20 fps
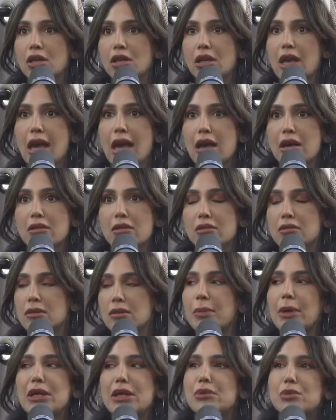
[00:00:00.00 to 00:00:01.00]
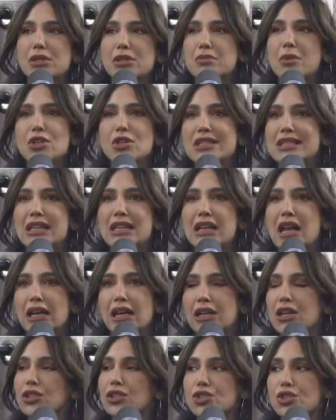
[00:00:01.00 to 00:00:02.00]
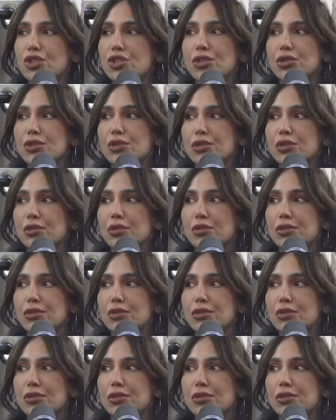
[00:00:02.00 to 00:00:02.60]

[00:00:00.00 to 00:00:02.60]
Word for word: Yeah, but it was mostly like cultural.